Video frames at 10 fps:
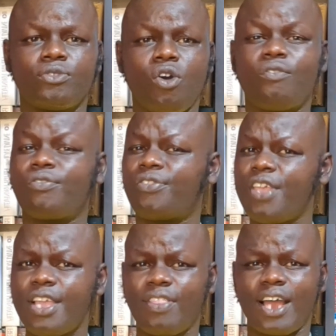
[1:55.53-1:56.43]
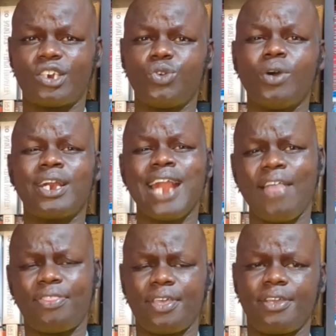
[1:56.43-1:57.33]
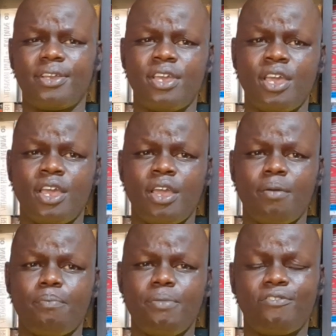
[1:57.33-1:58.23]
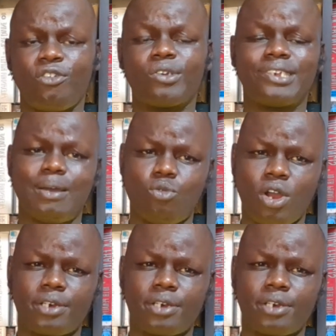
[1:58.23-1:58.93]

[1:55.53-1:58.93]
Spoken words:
of seeing that you are nothing before someone.